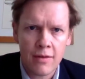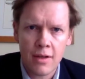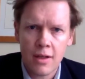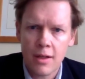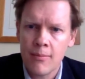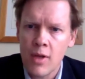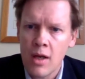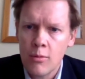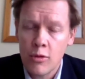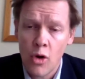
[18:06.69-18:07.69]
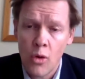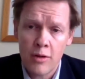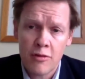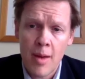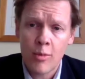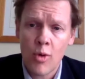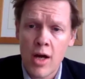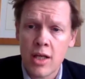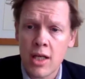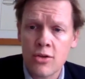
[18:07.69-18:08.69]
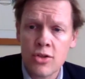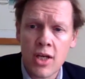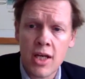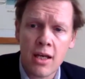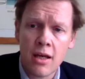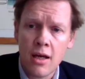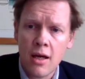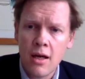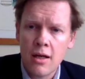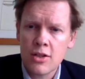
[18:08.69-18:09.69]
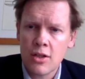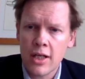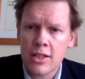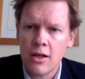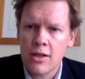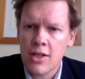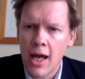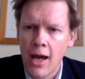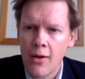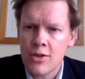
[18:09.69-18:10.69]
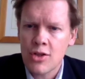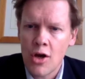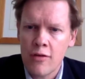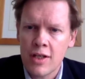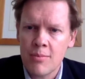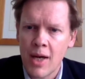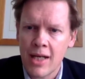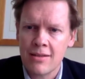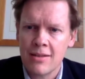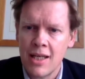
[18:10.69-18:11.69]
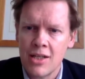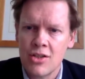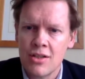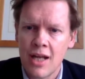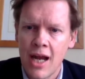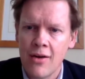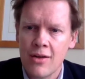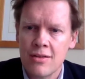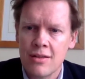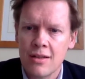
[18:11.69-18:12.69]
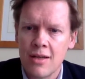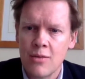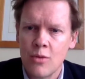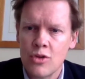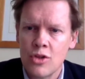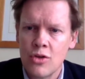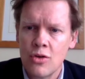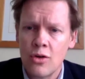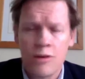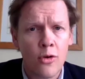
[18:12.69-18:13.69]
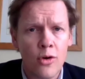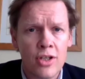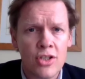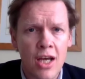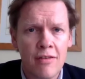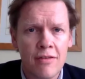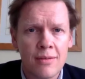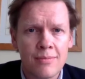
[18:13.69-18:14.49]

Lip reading: We've got one from Emma Ryder here saying she'd like to ask, how has COVID impacted the kitchens at Harrods, and what do you look for in a chef?